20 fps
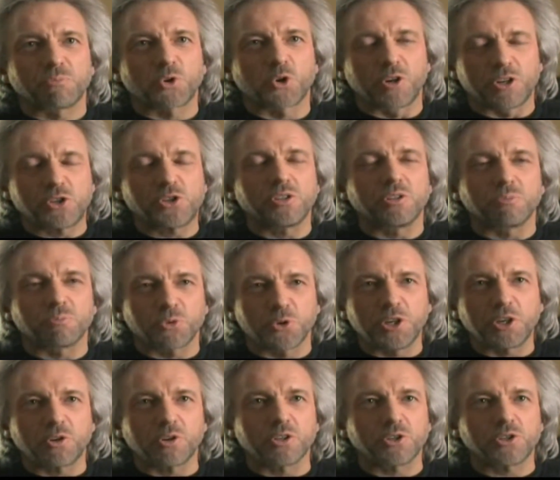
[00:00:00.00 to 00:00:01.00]
Christian and
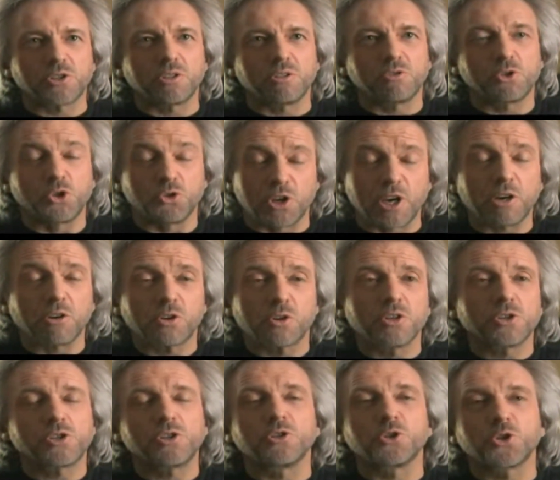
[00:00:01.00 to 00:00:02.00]
pre-Christian
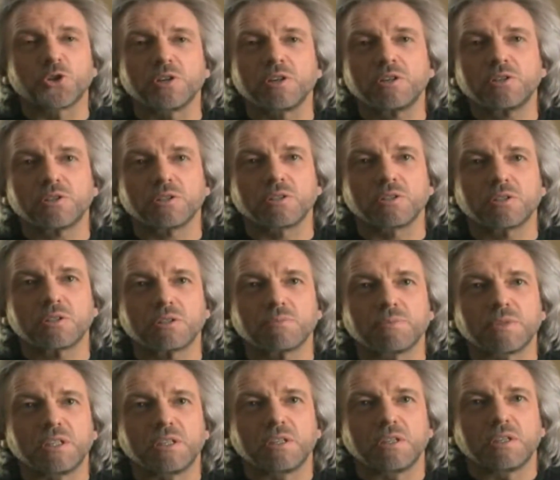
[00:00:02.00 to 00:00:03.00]
Judeo-Christian traditions
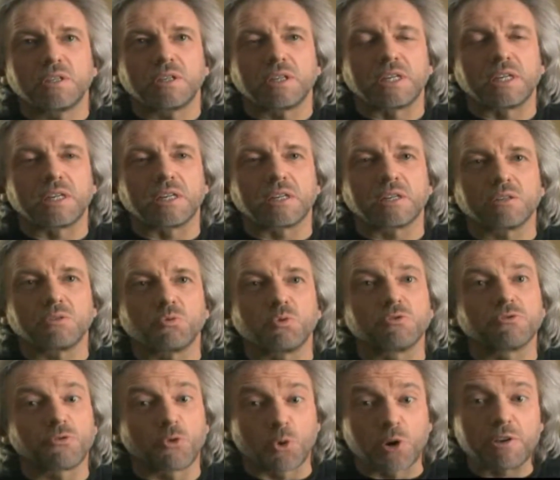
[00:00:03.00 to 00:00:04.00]

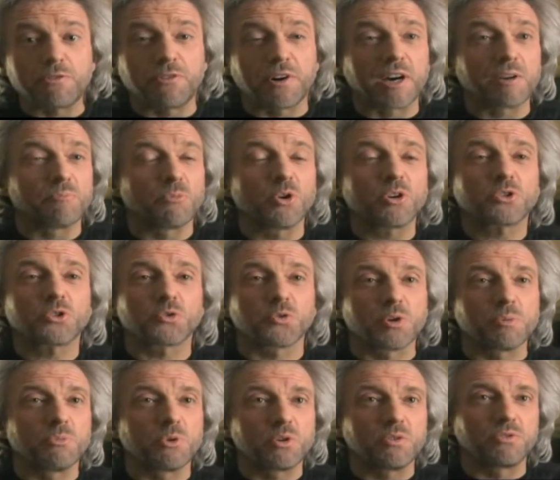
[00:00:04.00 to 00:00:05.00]
when 45 books
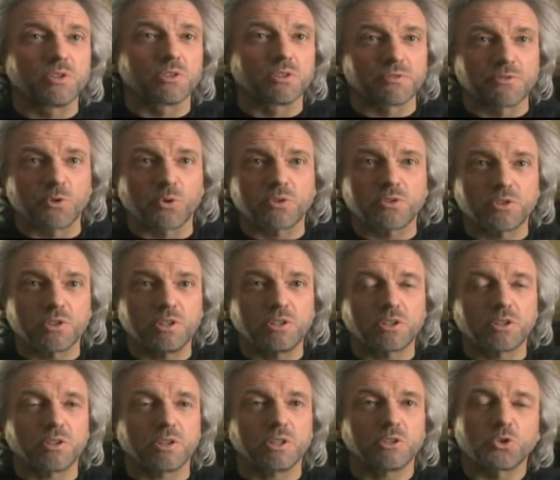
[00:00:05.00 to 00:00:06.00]
were removed in the 4th
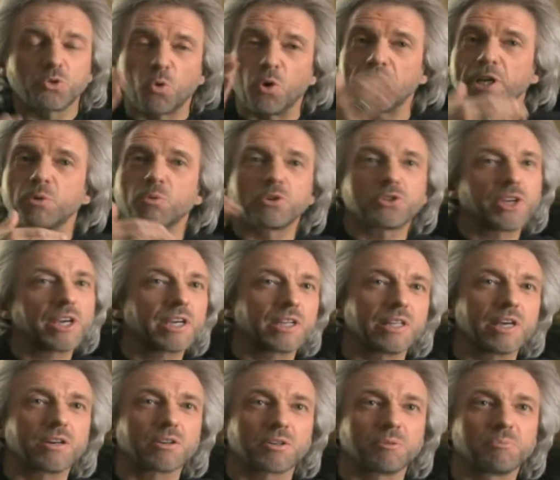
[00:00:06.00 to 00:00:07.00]
century. 20 were
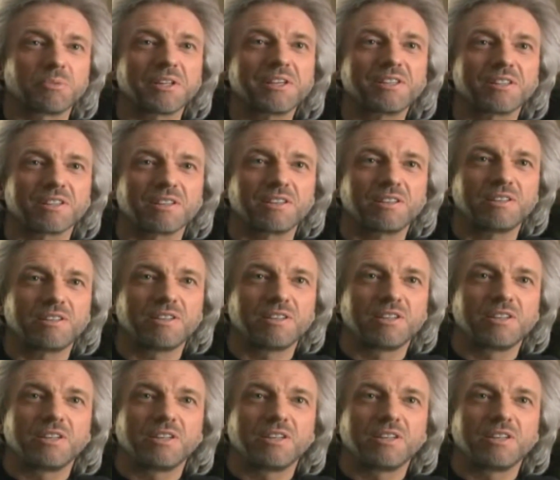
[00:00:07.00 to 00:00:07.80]
taken out completely.